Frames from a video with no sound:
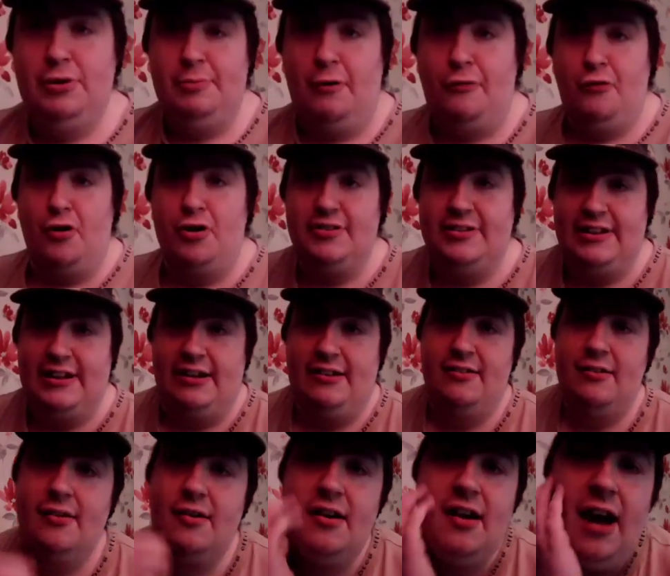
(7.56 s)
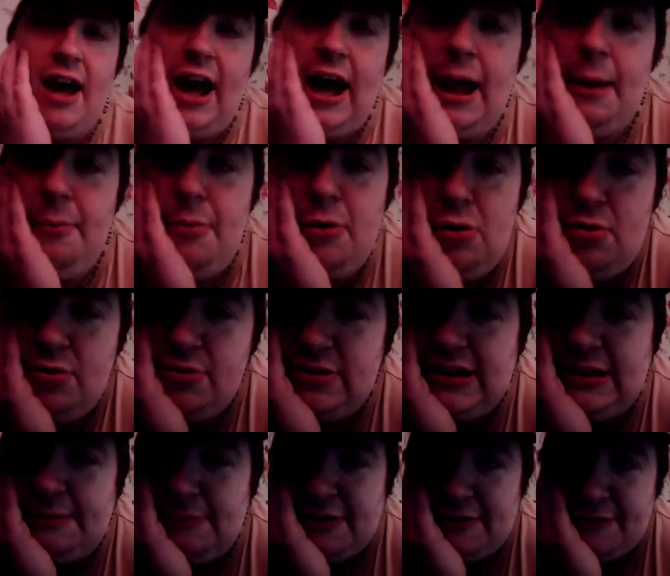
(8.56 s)
my voice here. I'm
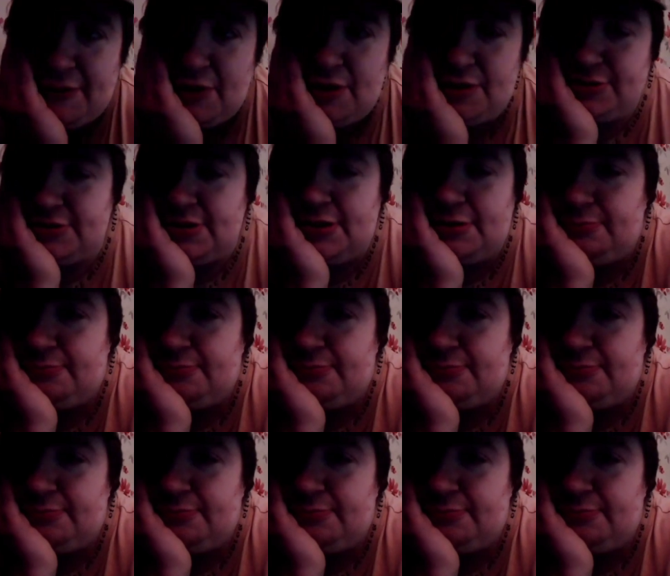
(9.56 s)
losing my voice. Oh,